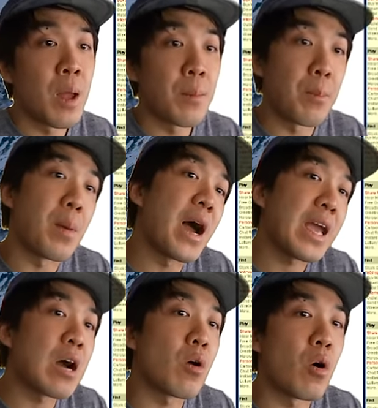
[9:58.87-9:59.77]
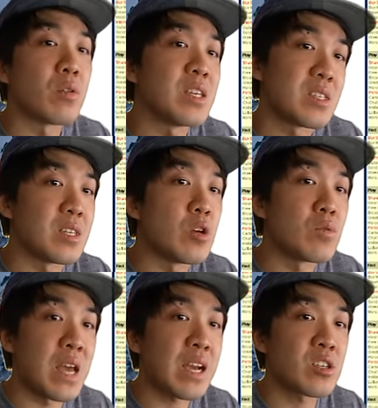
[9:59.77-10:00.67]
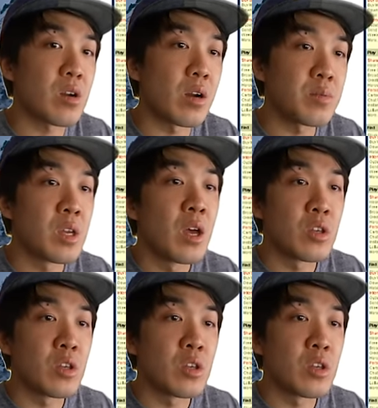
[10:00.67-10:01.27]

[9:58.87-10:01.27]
by buying out all these new tech startups